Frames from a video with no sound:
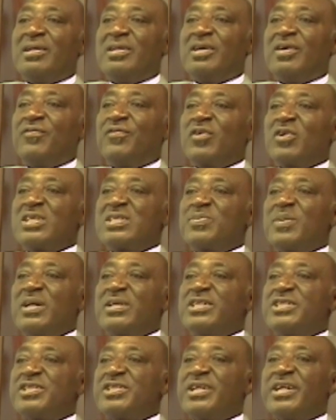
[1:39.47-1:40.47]
the forest
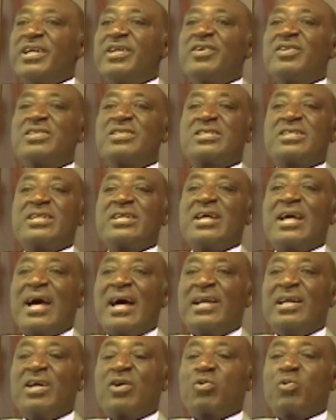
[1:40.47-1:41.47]
plantation industry
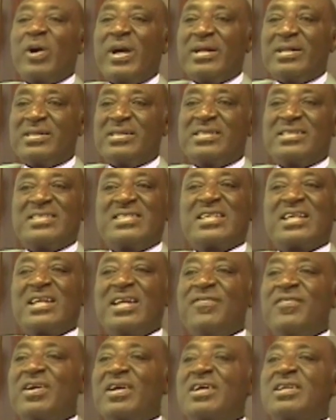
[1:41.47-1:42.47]
underwent
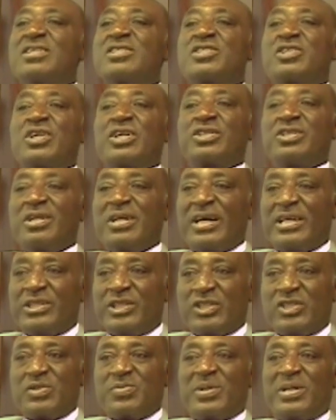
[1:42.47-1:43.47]
significant structural
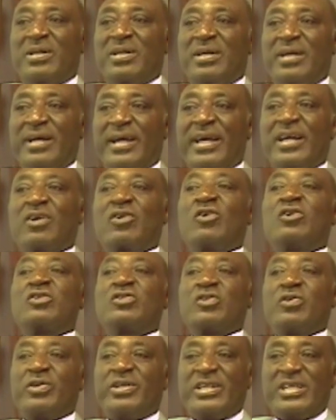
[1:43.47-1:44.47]
adjustment and
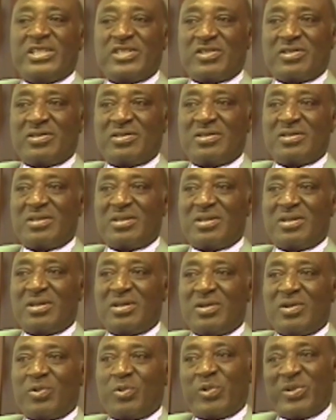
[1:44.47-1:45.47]
consolidation
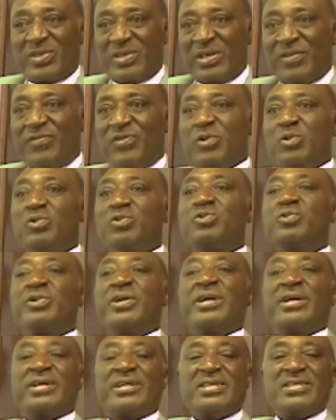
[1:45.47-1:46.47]
with the view to
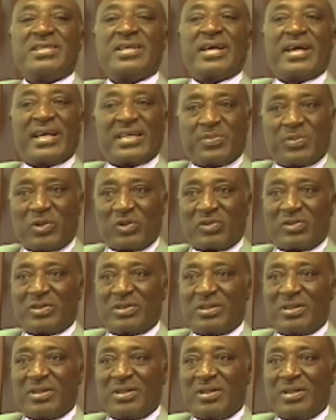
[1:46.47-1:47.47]
increasing export.
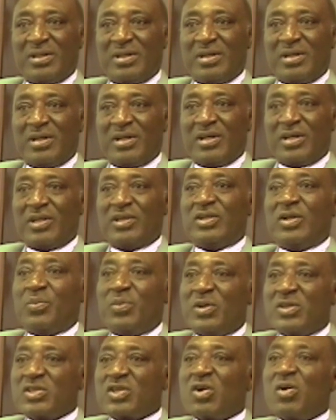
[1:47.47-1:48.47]
The
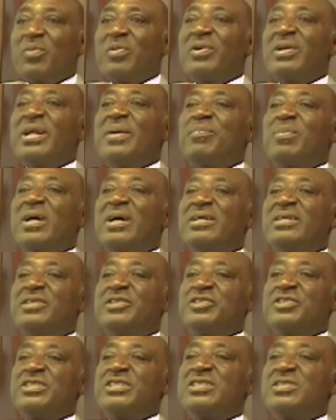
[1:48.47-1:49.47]
most commonly
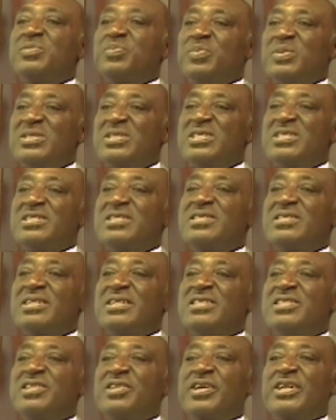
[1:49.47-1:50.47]
planted tree species
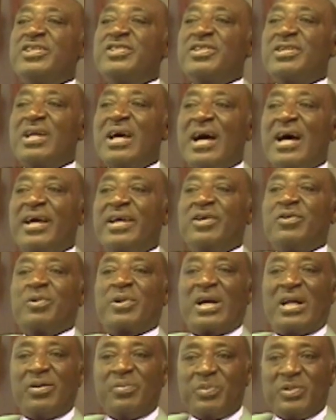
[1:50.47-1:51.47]
in the region are
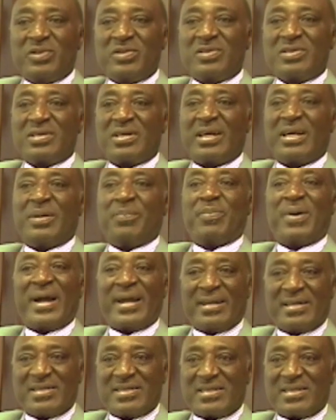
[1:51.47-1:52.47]
eucalyptus and
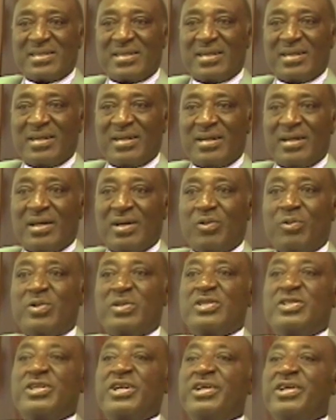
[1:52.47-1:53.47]
pines,
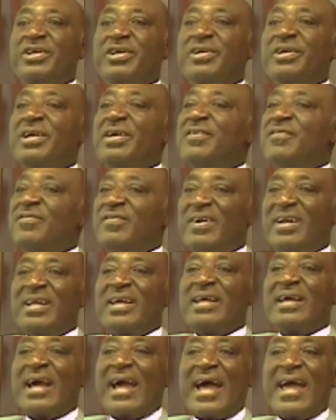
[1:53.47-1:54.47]
with generally
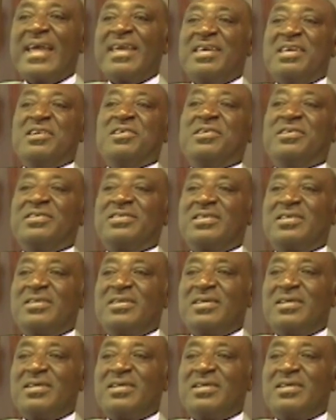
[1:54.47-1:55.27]
very high yield.